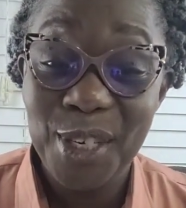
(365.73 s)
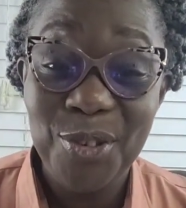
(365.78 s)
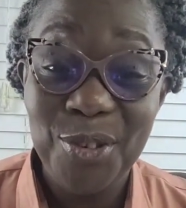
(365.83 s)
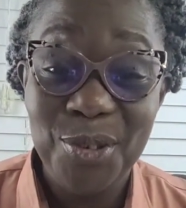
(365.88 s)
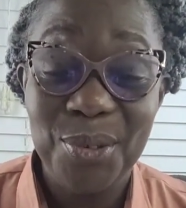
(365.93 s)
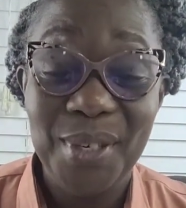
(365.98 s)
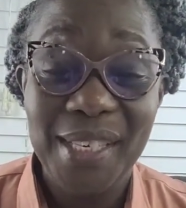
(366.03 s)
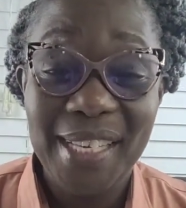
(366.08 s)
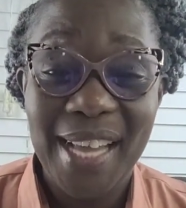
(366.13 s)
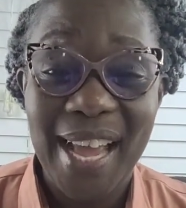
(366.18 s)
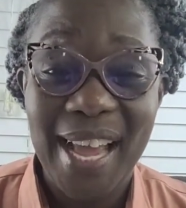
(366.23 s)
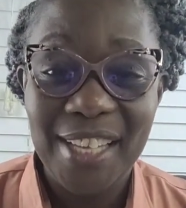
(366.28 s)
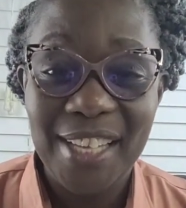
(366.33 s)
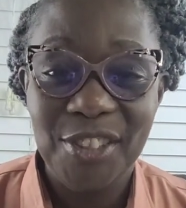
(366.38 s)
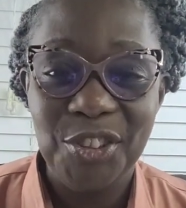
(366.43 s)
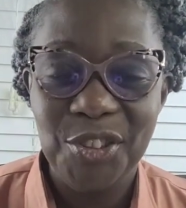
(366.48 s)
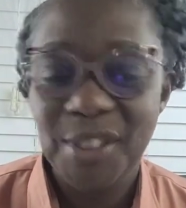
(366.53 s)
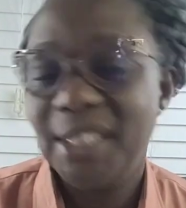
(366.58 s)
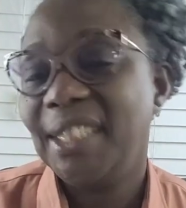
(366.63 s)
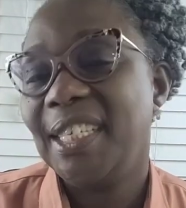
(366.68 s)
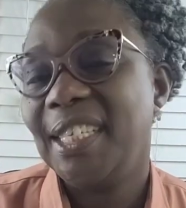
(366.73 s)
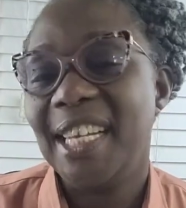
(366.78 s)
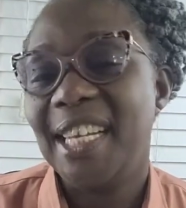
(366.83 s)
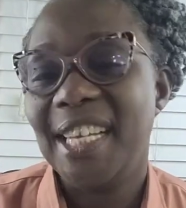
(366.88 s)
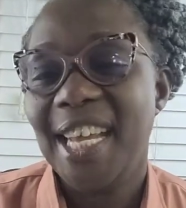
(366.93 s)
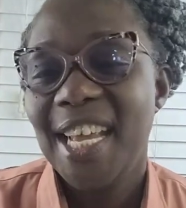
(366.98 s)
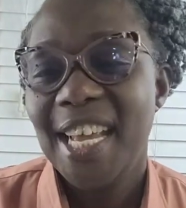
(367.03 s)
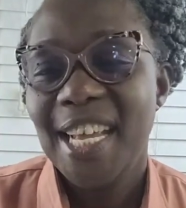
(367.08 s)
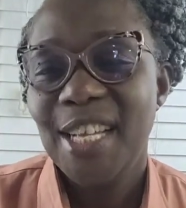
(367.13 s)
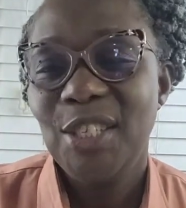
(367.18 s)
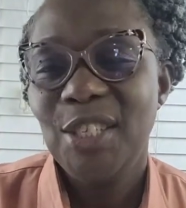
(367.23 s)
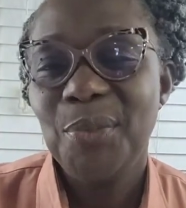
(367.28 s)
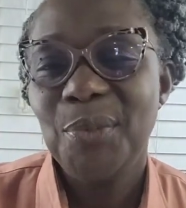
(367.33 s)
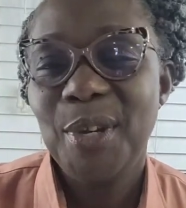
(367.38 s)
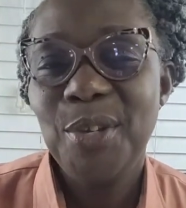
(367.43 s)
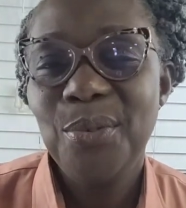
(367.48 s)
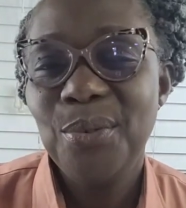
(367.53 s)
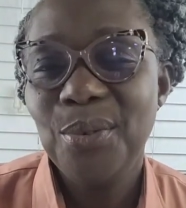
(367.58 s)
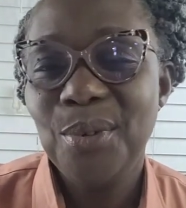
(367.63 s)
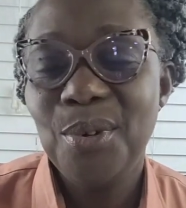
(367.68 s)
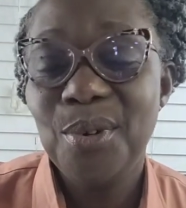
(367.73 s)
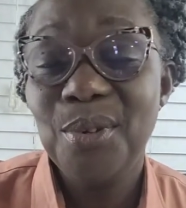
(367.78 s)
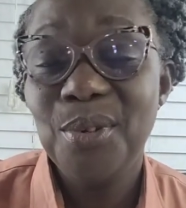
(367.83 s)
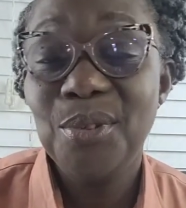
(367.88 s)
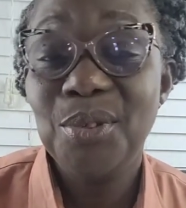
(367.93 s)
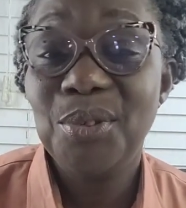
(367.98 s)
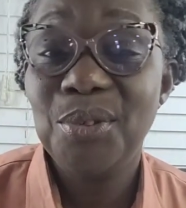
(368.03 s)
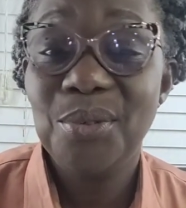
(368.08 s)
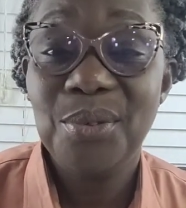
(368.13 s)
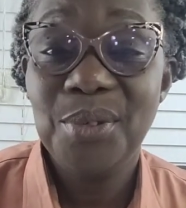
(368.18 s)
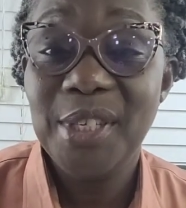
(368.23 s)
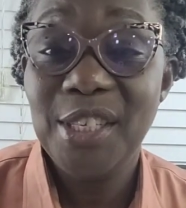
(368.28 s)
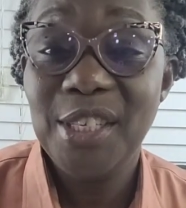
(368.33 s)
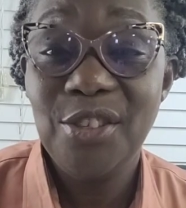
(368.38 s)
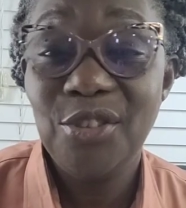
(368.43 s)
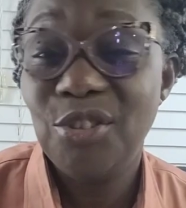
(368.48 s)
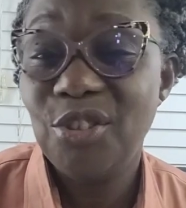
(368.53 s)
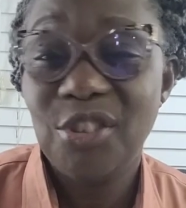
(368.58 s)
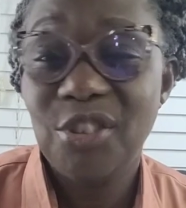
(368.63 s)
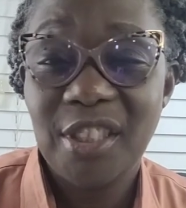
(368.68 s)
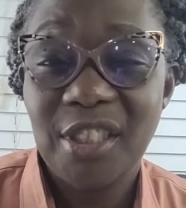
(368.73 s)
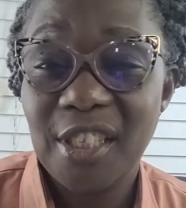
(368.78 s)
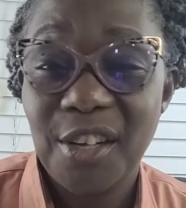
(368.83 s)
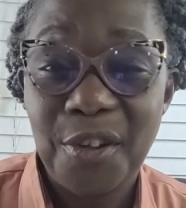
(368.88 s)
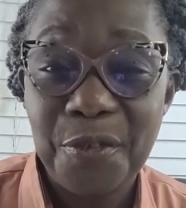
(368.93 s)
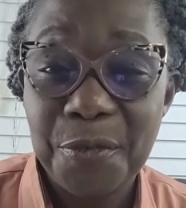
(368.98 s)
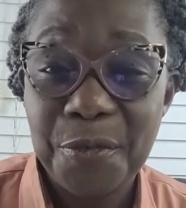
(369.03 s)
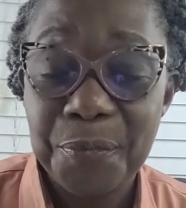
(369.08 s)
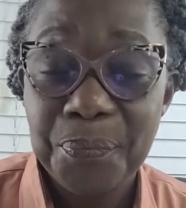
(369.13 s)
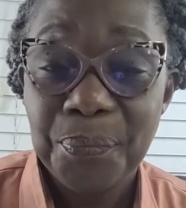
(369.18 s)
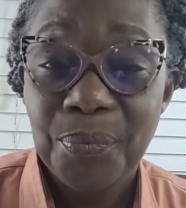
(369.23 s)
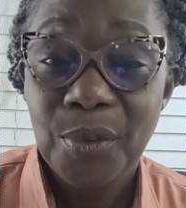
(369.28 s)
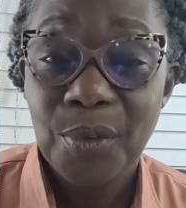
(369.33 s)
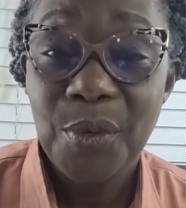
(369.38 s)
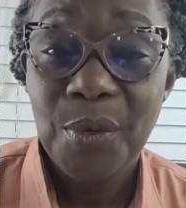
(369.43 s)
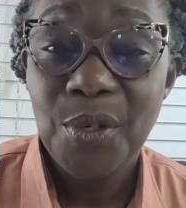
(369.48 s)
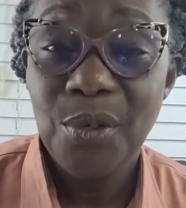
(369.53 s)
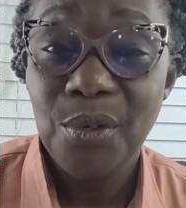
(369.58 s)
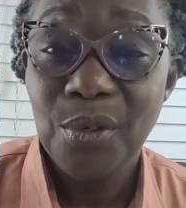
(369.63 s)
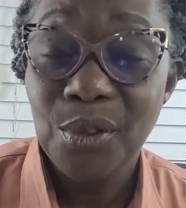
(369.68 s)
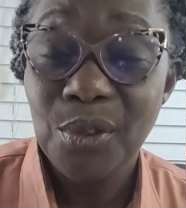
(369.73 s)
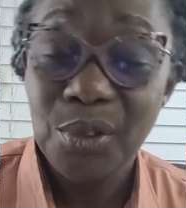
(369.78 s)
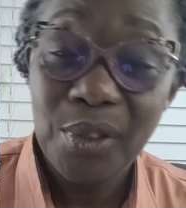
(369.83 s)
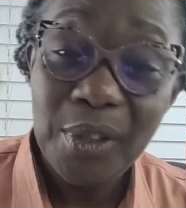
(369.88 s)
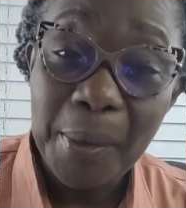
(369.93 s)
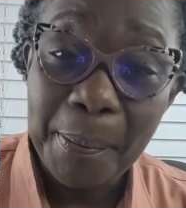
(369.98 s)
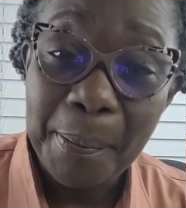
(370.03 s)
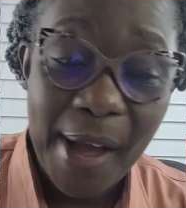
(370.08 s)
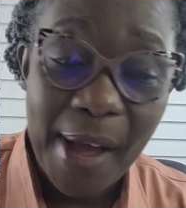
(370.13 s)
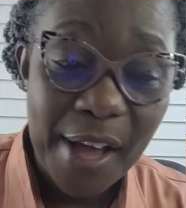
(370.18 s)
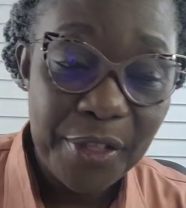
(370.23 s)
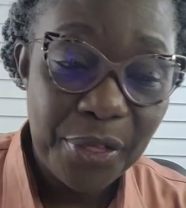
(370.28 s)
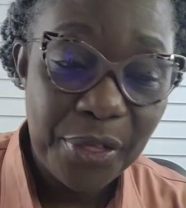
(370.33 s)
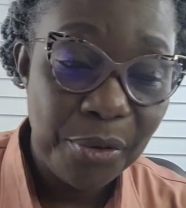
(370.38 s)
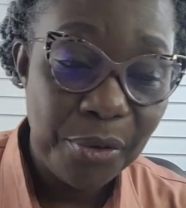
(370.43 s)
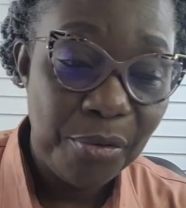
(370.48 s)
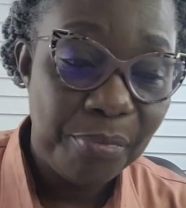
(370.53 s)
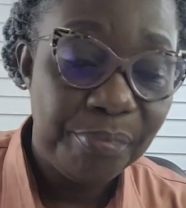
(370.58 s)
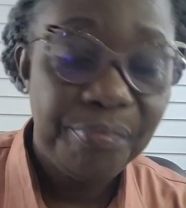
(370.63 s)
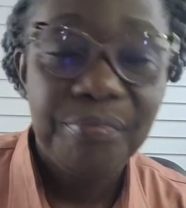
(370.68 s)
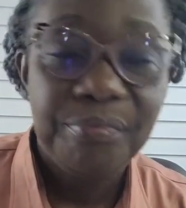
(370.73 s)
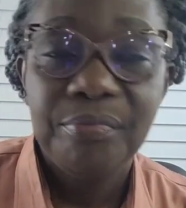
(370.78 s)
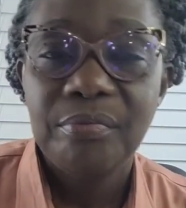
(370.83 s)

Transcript: truly hydrated is when you go to ease yourself, when you go to the bathroom,